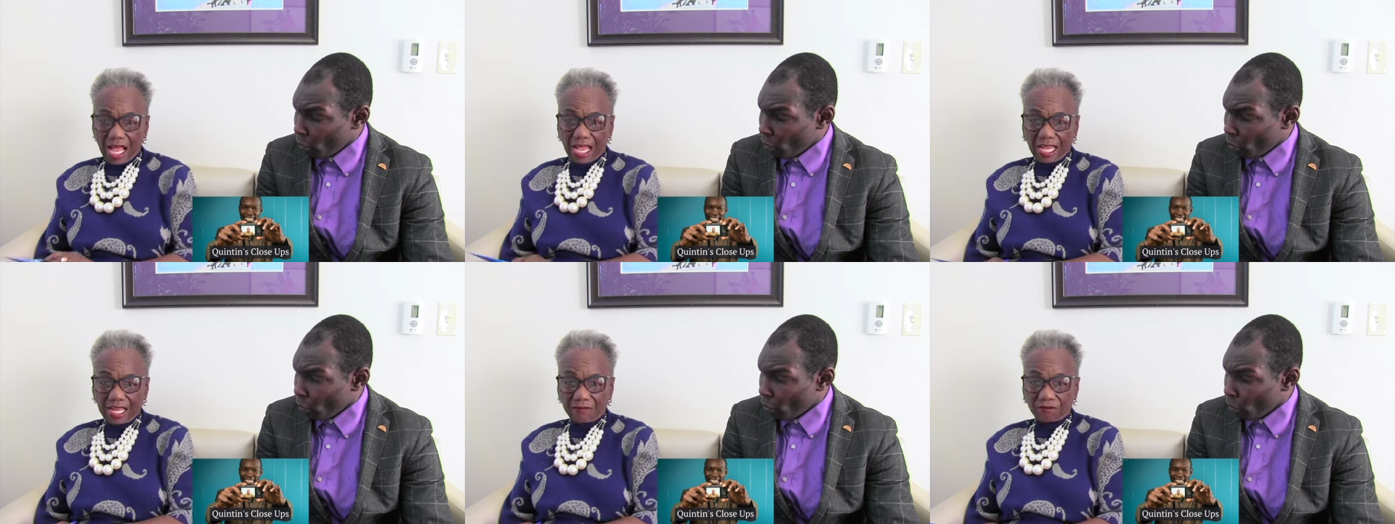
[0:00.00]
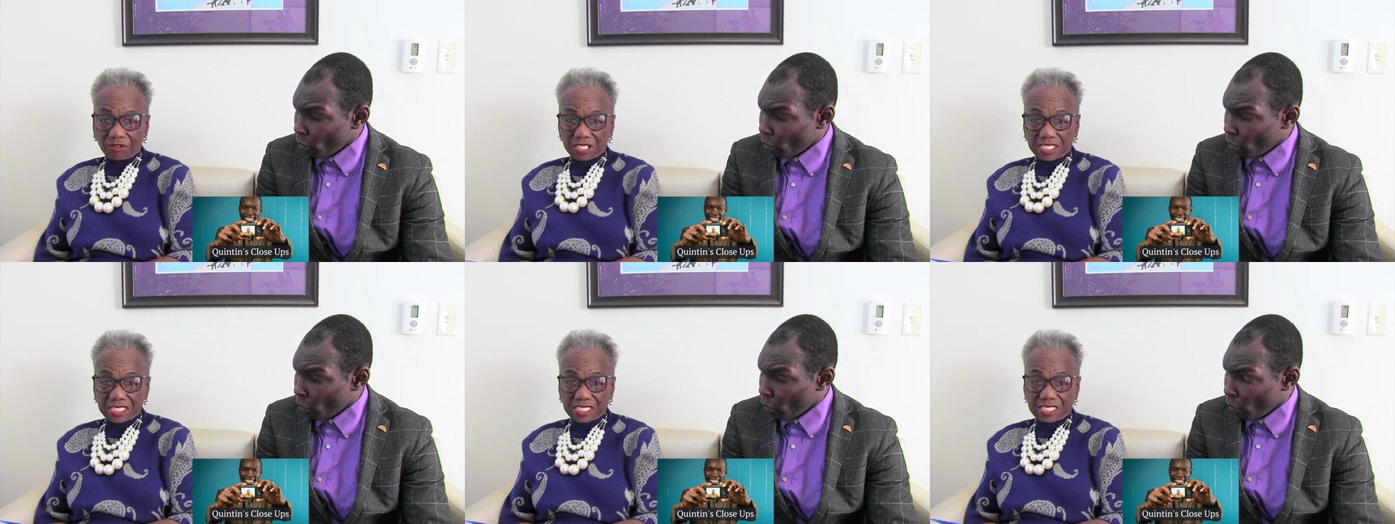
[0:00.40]
Speaker 1: I
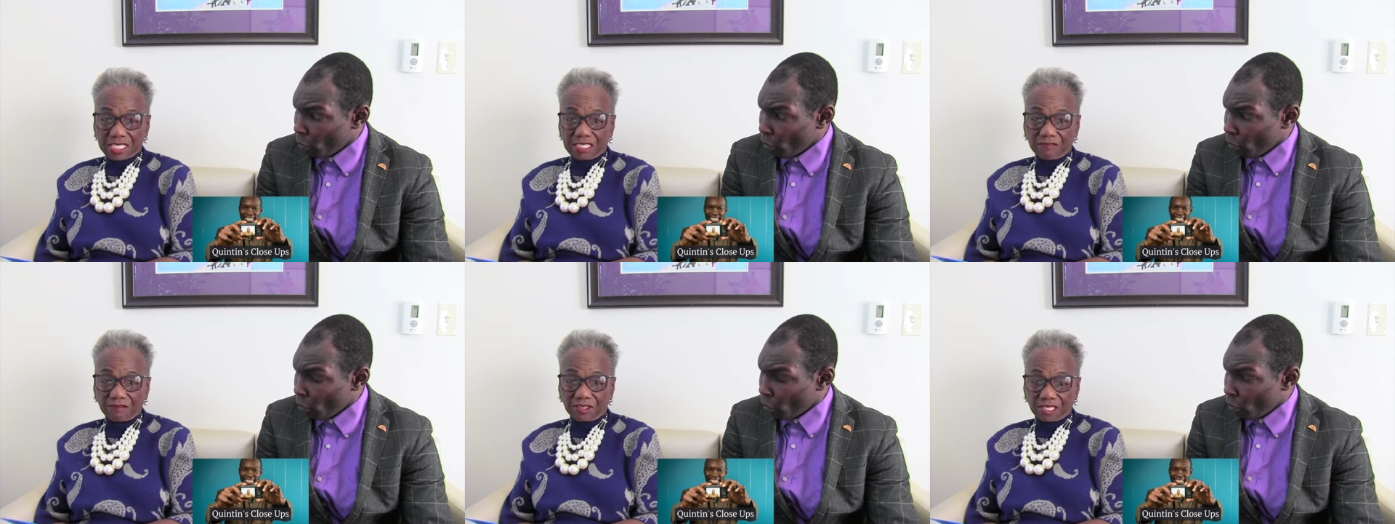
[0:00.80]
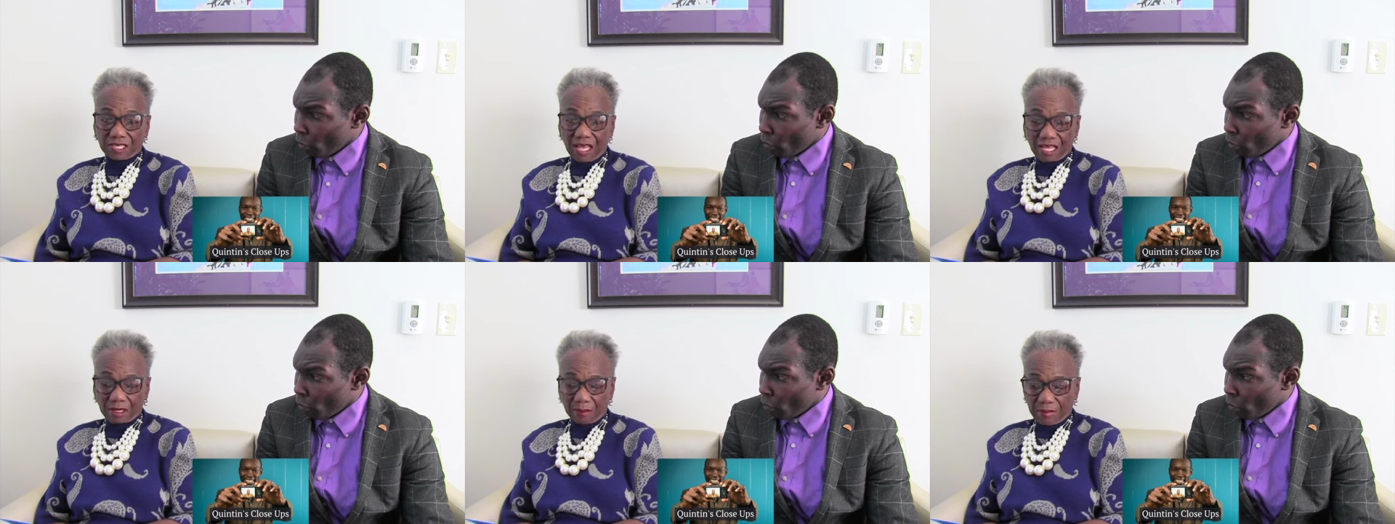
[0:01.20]
have received
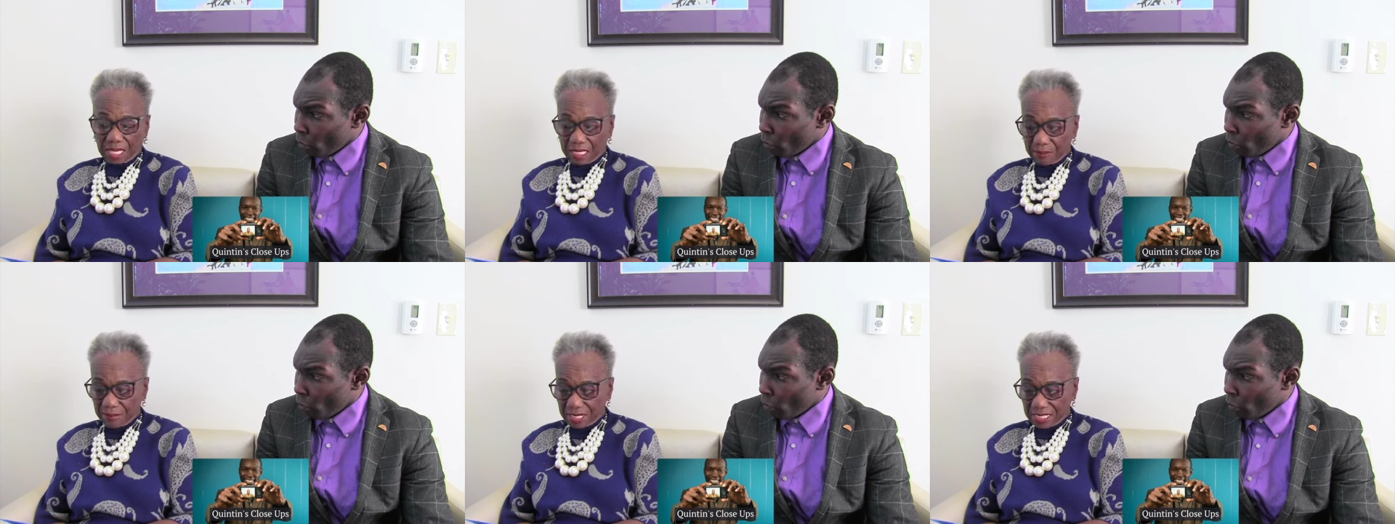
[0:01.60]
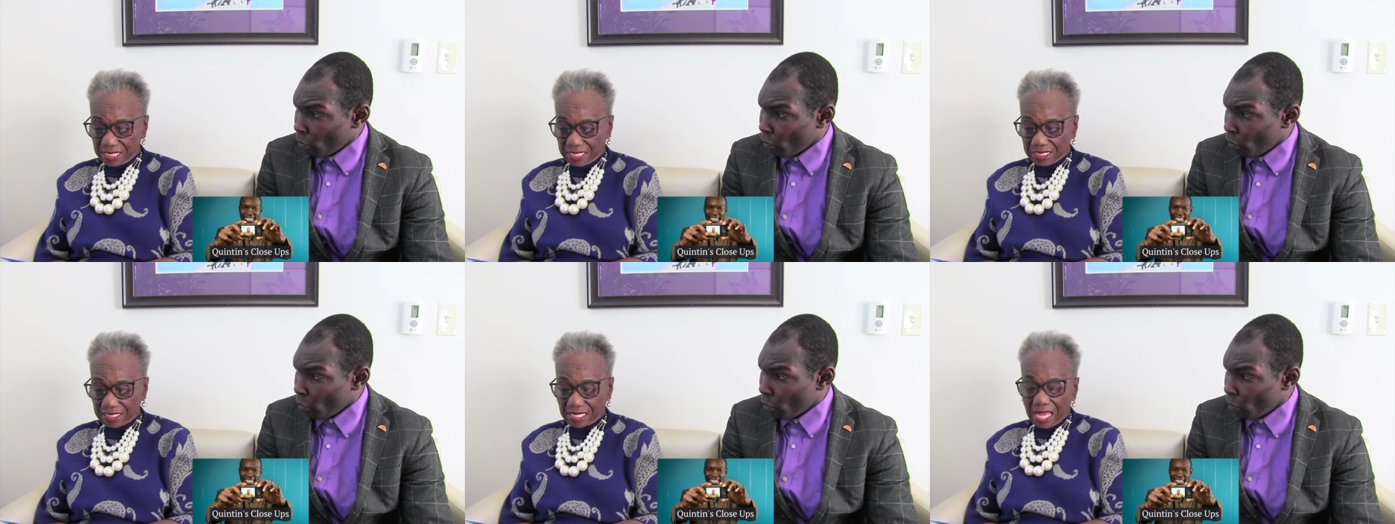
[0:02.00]
a lot of
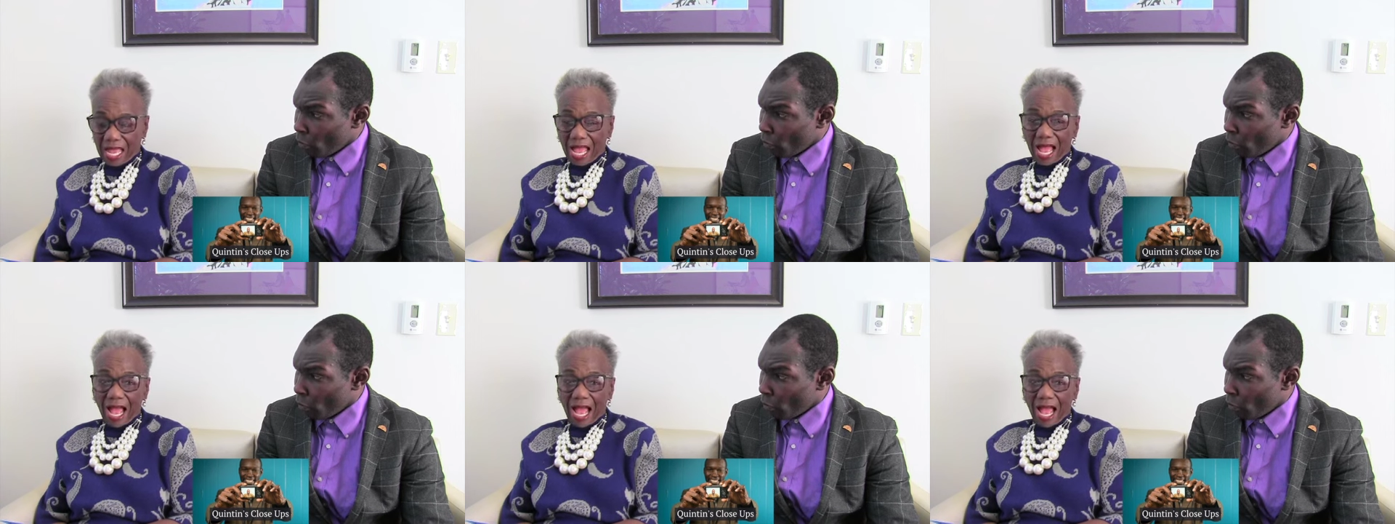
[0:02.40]
maybes.